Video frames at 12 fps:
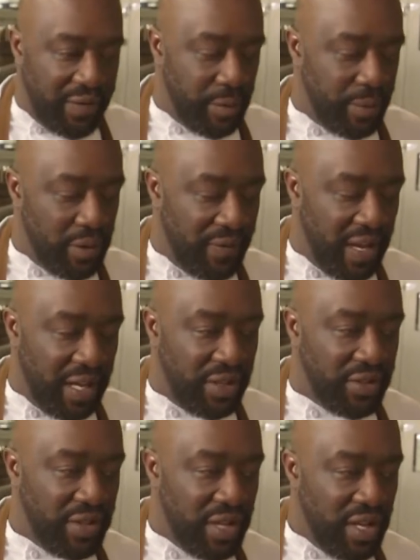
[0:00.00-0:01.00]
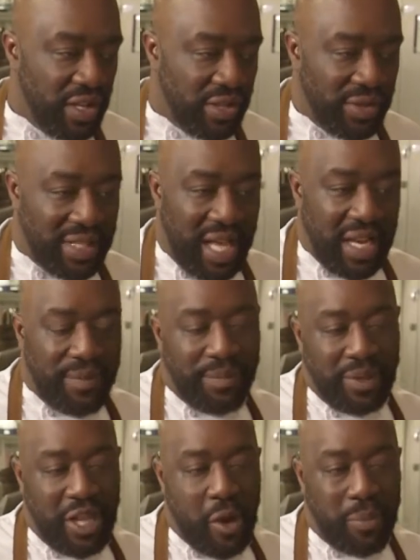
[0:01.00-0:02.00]
profiles. So there's a lot
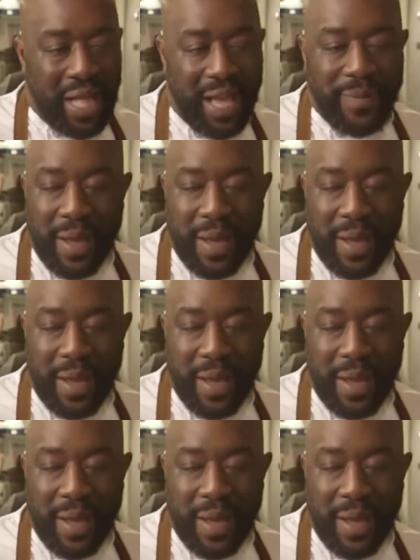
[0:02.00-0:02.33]
of black